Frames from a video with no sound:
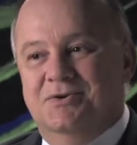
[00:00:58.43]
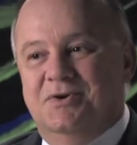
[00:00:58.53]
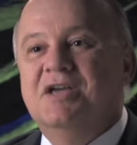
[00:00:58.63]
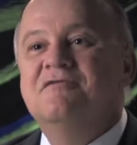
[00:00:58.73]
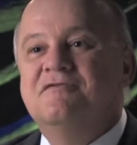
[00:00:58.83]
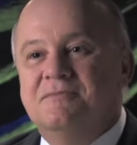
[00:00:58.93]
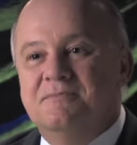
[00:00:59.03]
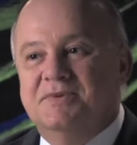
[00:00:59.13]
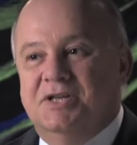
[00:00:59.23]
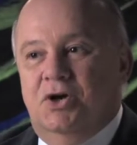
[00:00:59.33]
give
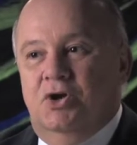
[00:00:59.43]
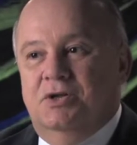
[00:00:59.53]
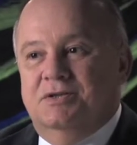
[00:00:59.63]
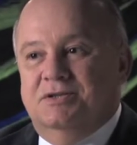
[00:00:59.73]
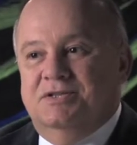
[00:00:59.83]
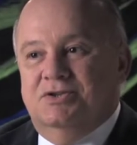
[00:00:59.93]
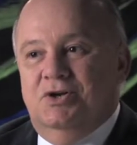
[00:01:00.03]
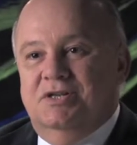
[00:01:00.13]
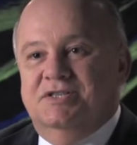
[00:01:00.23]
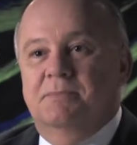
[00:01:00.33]
this
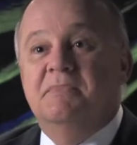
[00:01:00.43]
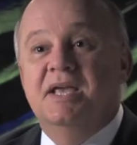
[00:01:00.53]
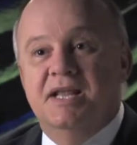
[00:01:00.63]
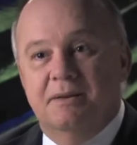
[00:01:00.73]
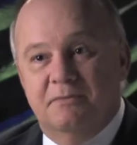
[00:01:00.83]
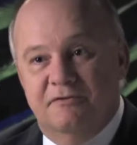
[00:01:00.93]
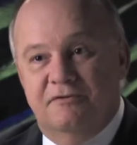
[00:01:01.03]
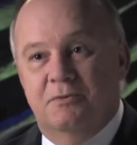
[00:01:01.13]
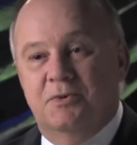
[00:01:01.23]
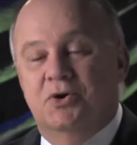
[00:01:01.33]
knowledge a meaning
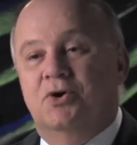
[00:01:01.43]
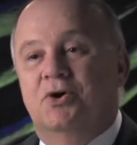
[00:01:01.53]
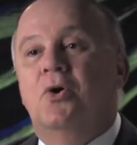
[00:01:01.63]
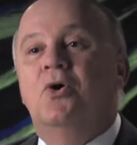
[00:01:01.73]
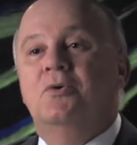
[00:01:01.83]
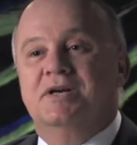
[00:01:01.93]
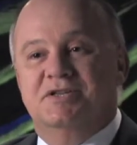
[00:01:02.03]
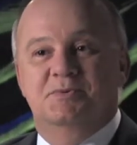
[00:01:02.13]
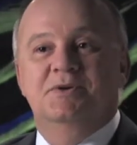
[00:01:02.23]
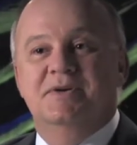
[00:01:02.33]
from your own
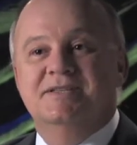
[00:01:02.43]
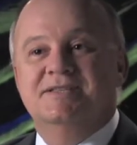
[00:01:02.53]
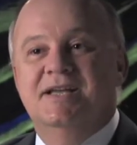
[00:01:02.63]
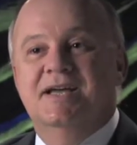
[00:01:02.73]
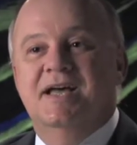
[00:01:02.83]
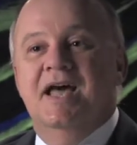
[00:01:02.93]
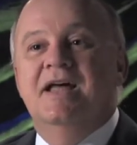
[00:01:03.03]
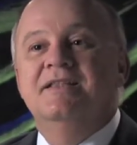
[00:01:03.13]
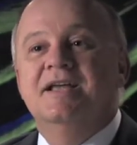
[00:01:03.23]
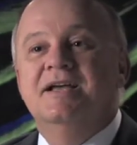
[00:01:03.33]
experience,
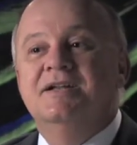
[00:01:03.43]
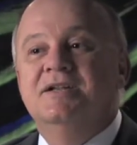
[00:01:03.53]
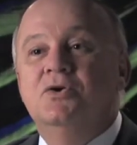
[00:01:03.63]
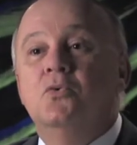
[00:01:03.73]
and then you